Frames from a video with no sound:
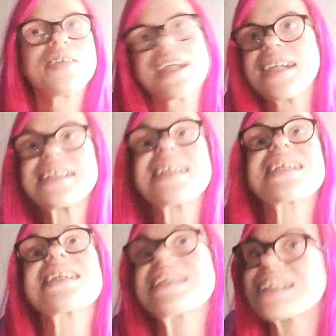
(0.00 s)
because
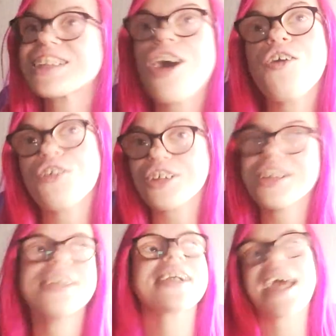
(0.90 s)
it's just so
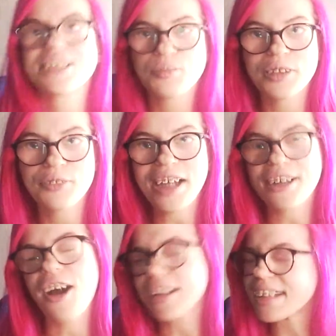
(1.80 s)
good. And to be
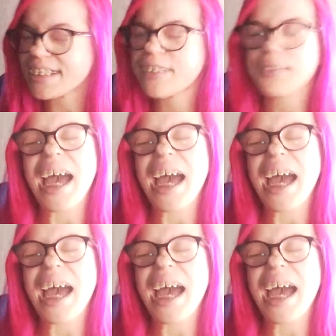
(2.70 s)
quite honest, if